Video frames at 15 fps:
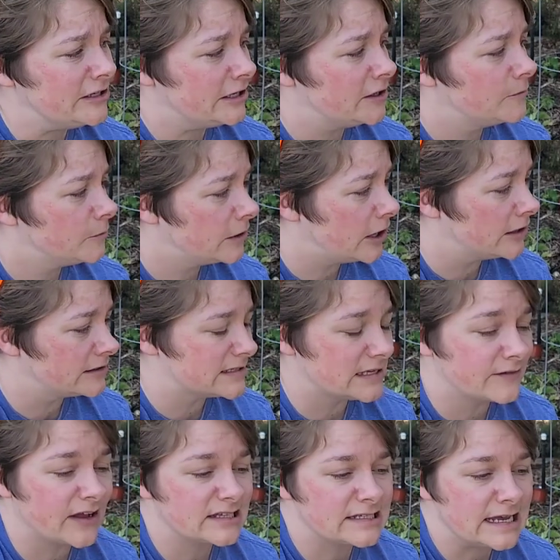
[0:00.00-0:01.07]
year. Regardless,
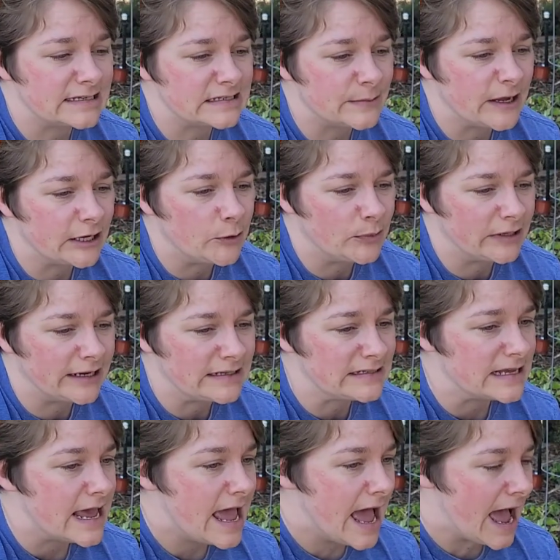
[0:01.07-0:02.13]
I've got 10 tomato
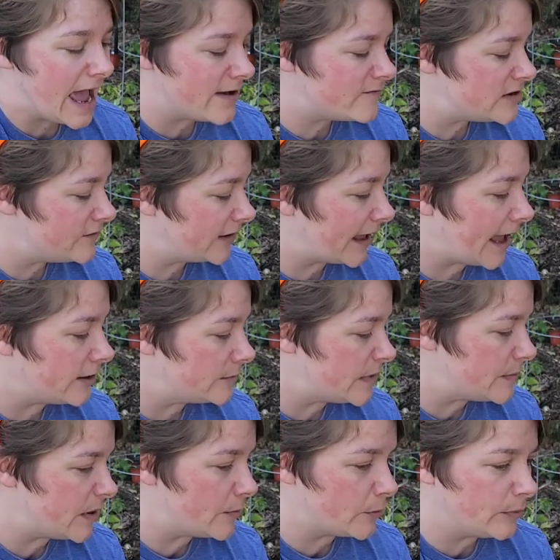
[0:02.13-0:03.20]
plants. I haven't even counted
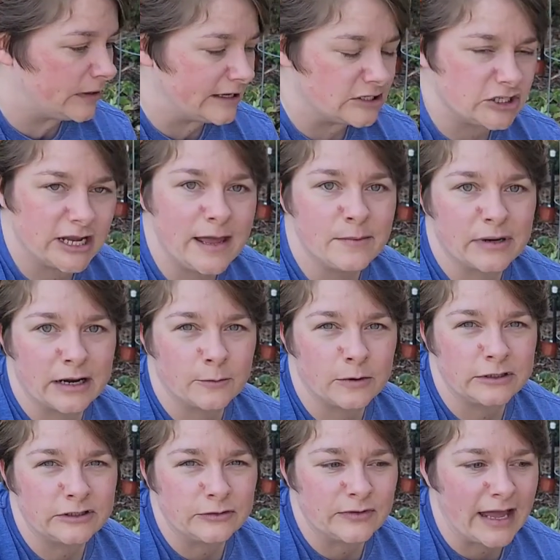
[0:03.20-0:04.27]
my pepper plants yet, but I
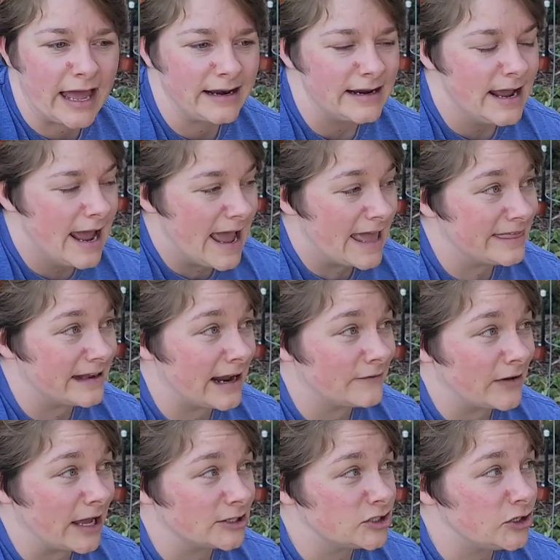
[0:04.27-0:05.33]
will do that. And then I've
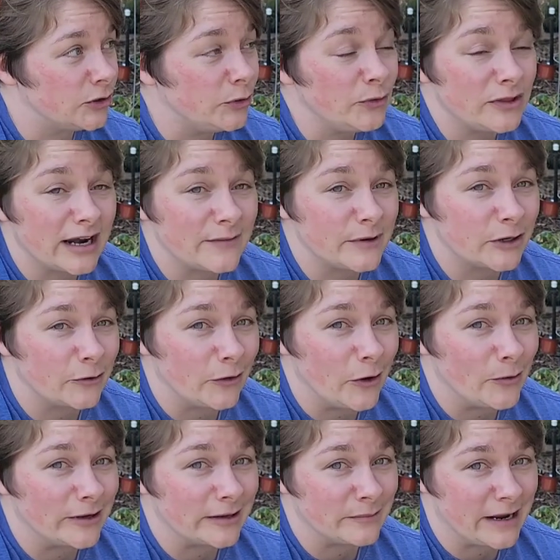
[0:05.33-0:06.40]
got 2 that I've been
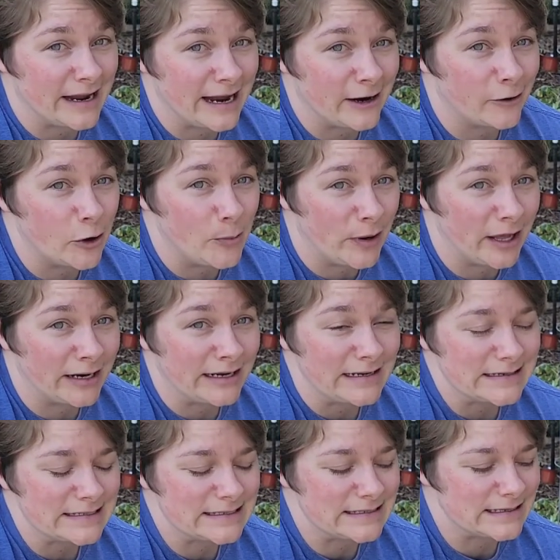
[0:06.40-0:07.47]
growing in my
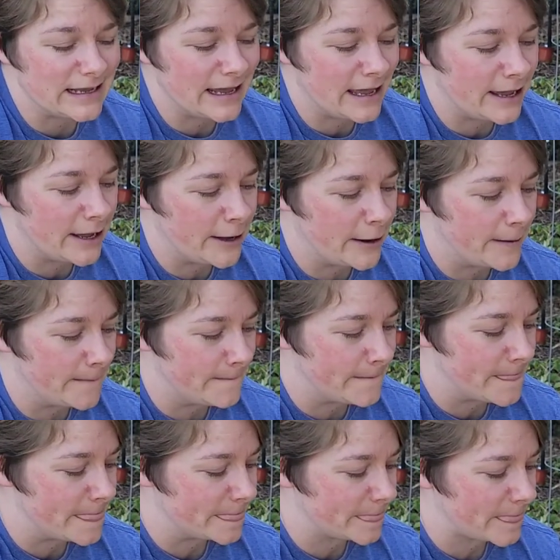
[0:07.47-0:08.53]
aeroponics,
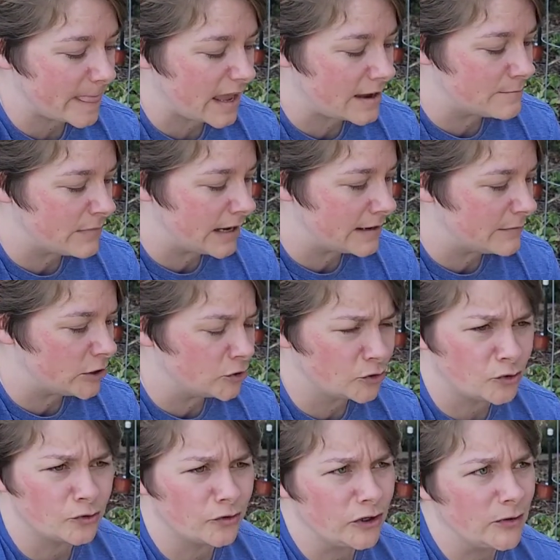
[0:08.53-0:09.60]
my
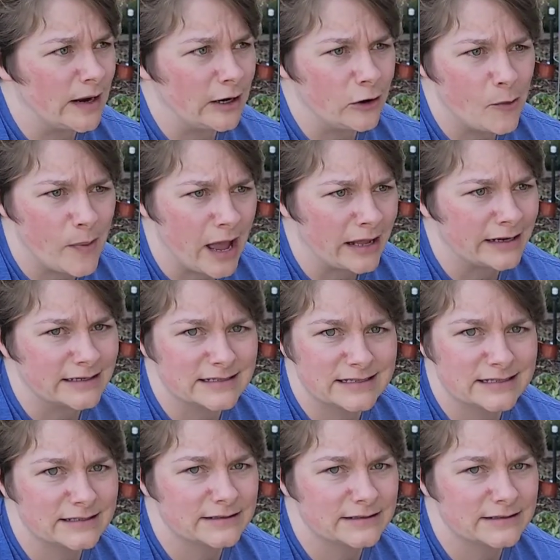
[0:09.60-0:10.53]
Miracle Grow aeroponics